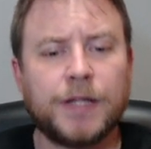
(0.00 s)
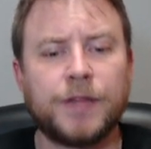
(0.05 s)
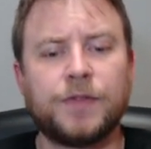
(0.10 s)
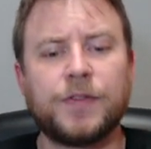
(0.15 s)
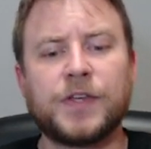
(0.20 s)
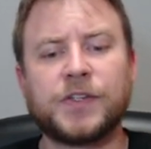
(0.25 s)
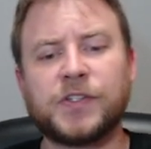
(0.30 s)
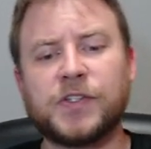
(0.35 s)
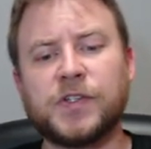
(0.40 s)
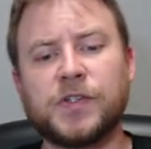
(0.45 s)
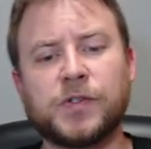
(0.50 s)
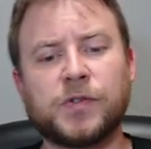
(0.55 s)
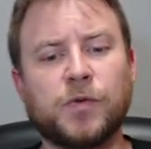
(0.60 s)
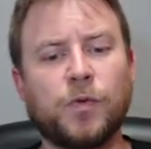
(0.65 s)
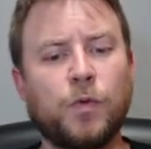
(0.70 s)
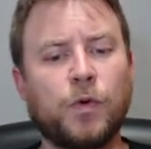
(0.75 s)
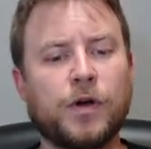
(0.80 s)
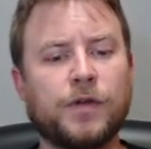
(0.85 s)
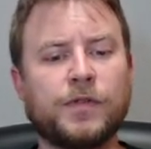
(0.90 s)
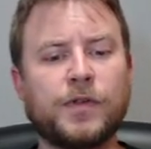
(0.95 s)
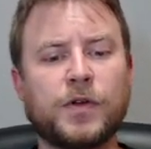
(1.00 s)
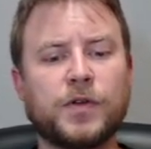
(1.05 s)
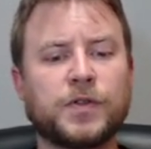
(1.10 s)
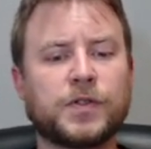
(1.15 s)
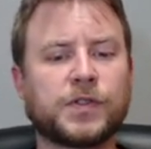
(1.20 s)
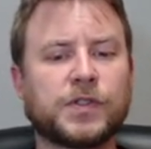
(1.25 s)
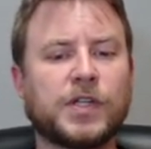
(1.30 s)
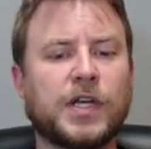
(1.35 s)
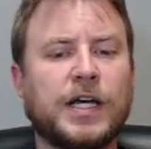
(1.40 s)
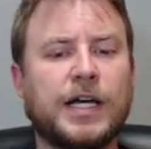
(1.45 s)
this is one of
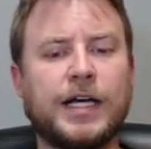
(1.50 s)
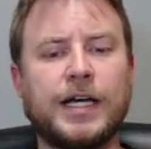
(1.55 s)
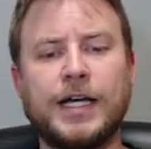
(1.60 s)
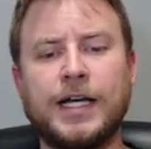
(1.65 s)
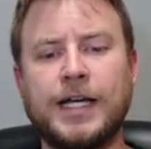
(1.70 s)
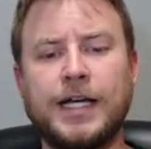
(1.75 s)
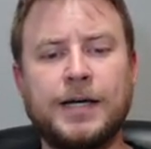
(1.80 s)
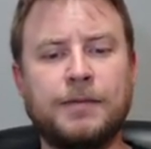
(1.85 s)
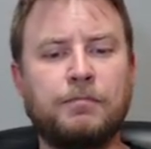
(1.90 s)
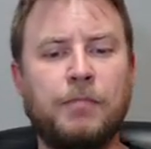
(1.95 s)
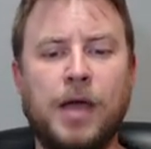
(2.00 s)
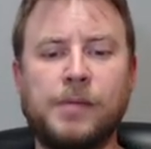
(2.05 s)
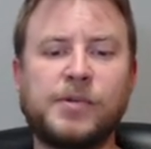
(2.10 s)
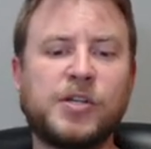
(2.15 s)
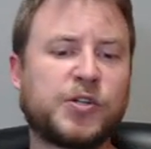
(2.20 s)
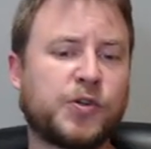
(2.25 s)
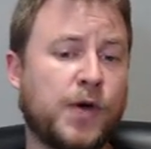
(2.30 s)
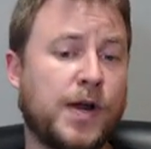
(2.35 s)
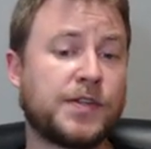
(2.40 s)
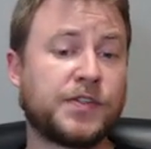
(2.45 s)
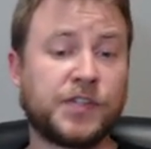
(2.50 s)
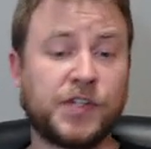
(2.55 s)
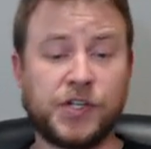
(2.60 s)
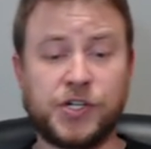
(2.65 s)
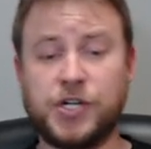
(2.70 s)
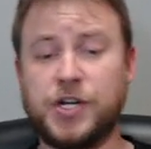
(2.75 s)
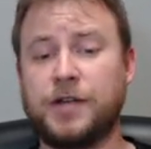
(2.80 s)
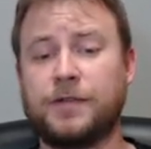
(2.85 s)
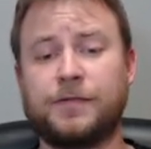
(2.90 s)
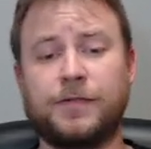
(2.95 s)
those maybe
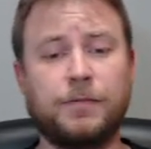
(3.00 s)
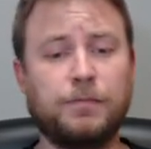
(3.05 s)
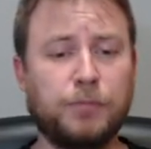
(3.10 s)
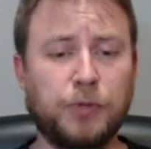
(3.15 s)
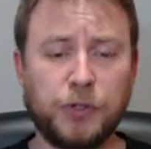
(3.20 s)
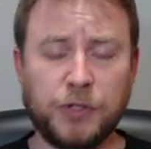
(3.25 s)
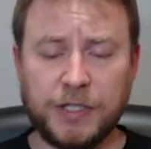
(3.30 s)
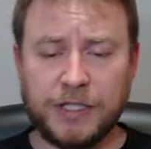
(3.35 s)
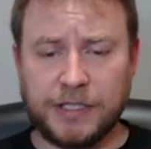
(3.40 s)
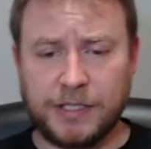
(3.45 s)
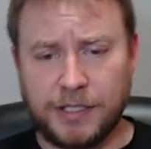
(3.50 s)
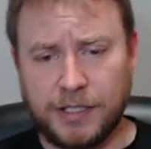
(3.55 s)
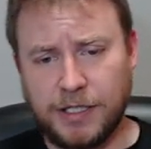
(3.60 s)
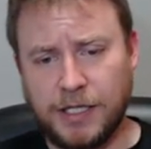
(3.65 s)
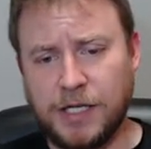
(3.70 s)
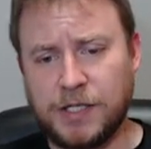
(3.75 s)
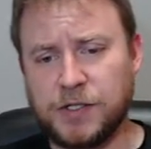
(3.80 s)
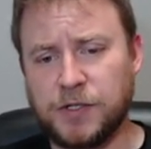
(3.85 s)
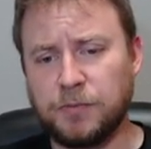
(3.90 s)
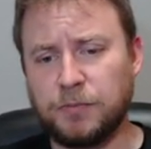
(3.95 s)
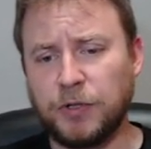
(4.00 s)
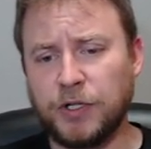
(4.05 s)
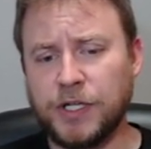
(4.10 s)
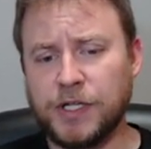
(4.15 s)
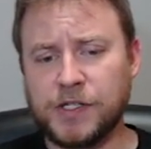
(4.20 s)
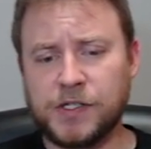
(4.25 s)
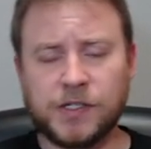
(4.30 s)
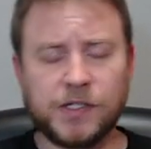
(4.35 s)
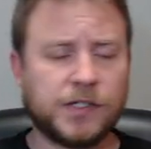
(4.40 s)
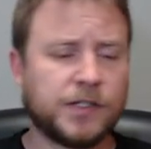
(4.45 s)
transitioning from bullet into
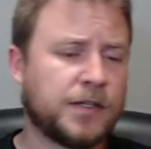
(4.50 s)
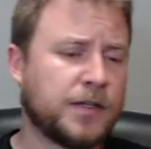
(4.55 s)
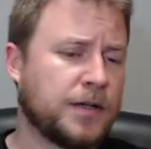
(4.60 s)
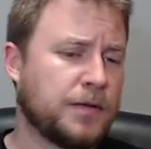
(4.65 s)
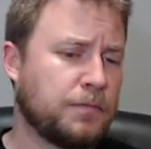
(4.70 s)
blitz,